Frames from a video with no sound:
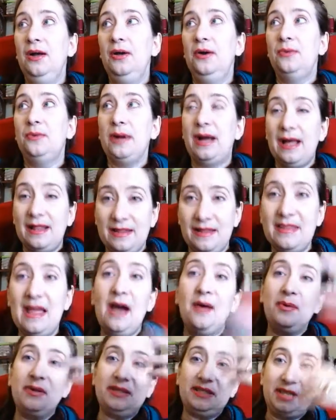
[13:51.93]
Well, and
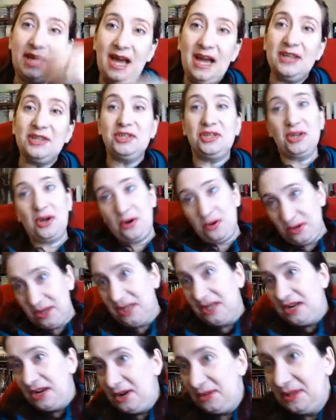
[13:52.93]
that was Stash, so,
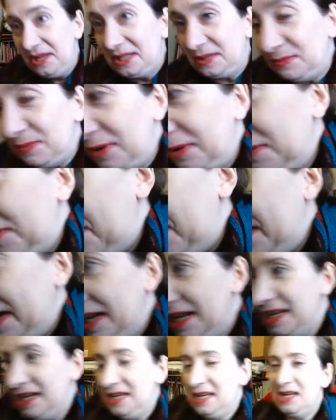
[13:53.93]
let's move on.
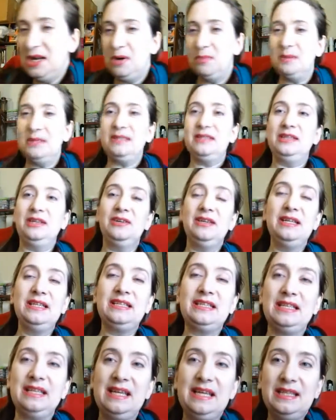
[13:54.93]
No, but
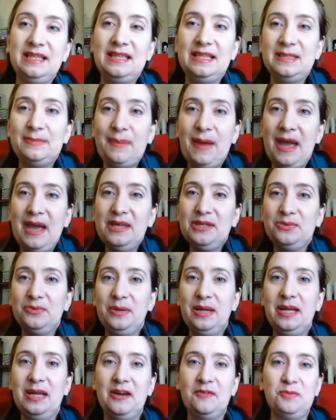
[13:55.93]
seriously, this past
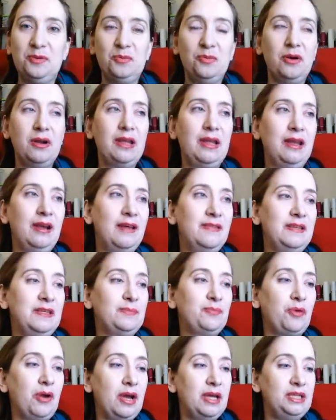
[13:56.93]
week I've been working on these
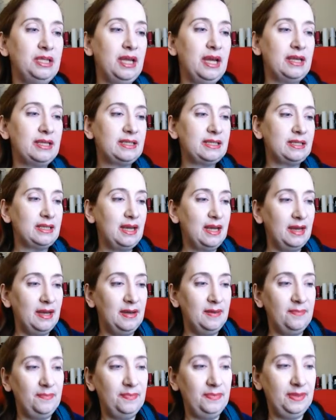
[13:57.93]
projects,
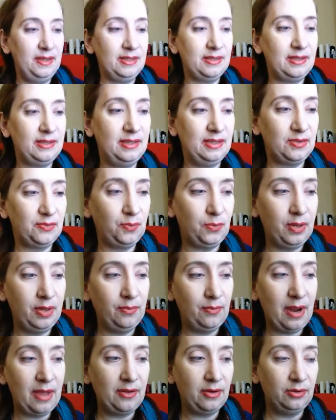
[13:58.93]
this
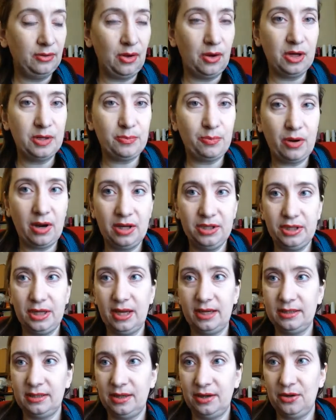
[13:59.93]
one rather large
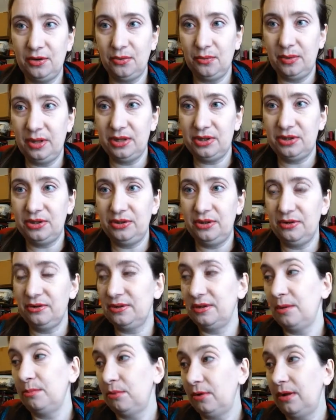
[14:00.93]
project under which
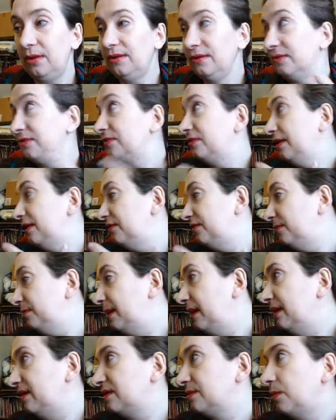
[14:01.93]
there's an umbrella of
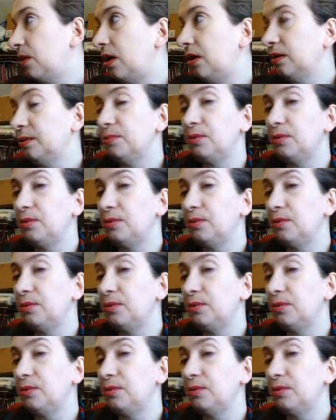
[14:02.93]
many smaller